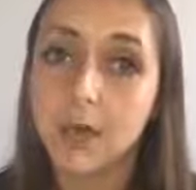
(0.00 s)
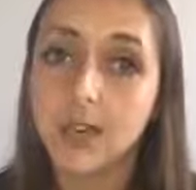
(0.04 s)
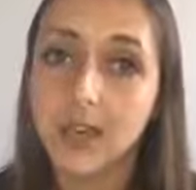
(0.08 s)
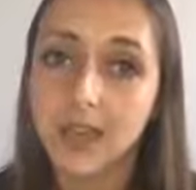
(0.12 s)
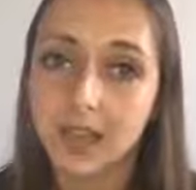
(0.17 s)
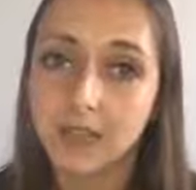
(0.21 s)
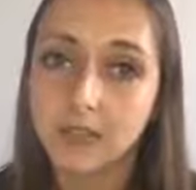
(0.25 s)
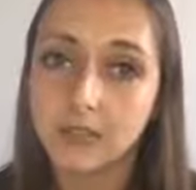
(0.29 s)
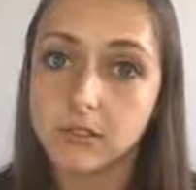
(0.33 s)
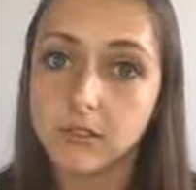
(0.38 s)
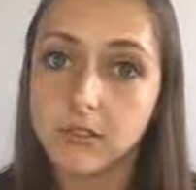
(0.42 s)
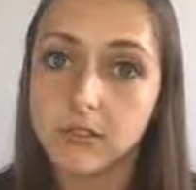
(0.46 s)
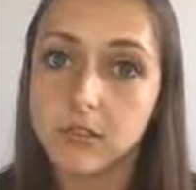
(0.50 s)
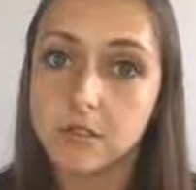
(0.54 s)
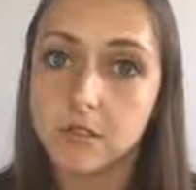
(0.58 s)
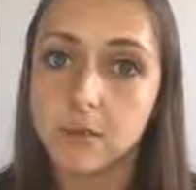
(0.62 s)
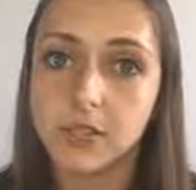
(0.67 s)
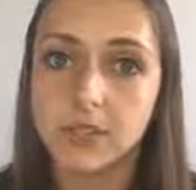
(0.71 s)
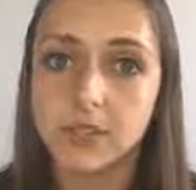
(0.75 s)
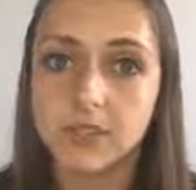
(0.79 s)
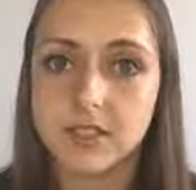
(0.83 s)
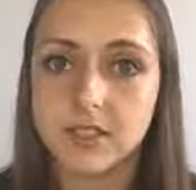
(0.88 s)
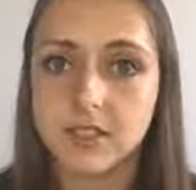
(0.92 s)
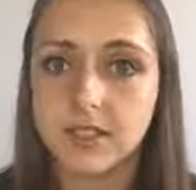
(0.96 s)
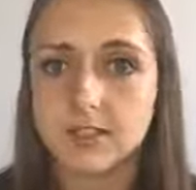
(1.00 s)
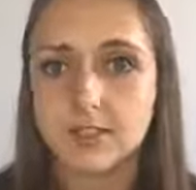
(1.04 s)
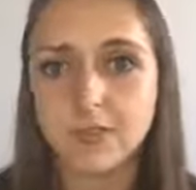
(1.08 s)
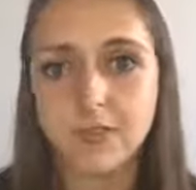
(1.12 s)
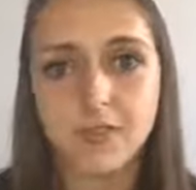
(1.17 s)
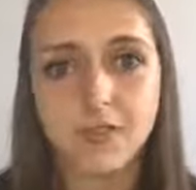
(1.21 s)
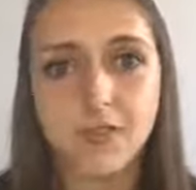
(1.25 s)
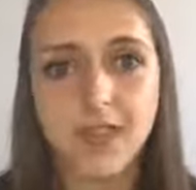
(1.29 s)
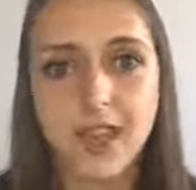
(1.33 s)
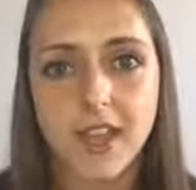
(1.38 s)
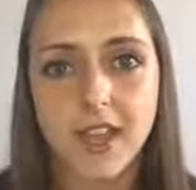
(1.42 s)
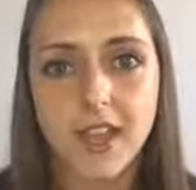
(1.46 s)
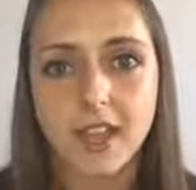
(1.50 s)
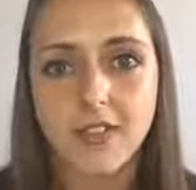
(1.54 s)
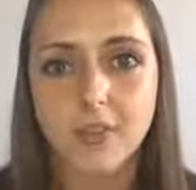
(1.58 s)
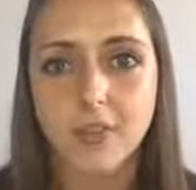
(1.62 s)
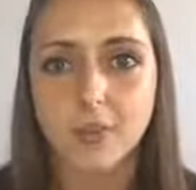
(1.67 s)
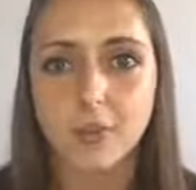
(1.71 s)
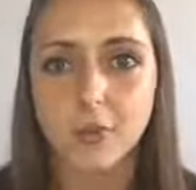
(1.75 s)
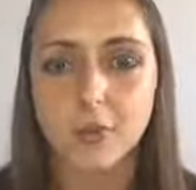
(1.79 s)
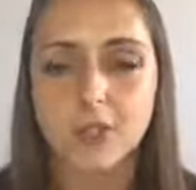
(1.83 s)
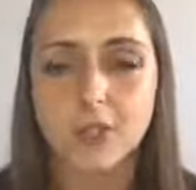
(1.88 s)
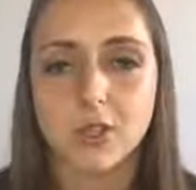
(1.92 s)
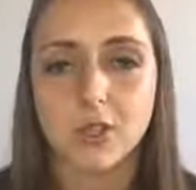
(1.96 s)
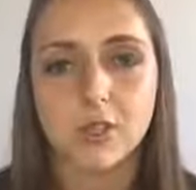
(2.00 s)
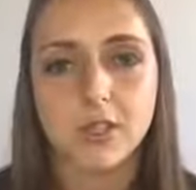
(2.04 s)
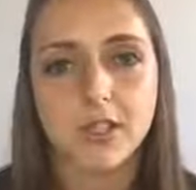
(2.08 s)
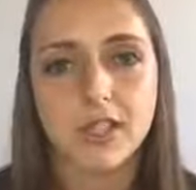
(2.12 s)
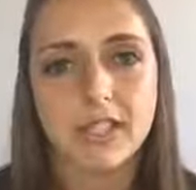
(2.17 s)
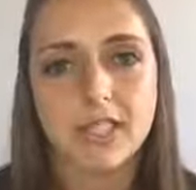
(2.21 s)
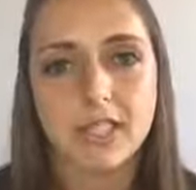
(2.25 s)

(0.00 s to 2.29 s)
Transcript: else, because that's not fair. If everyone's got really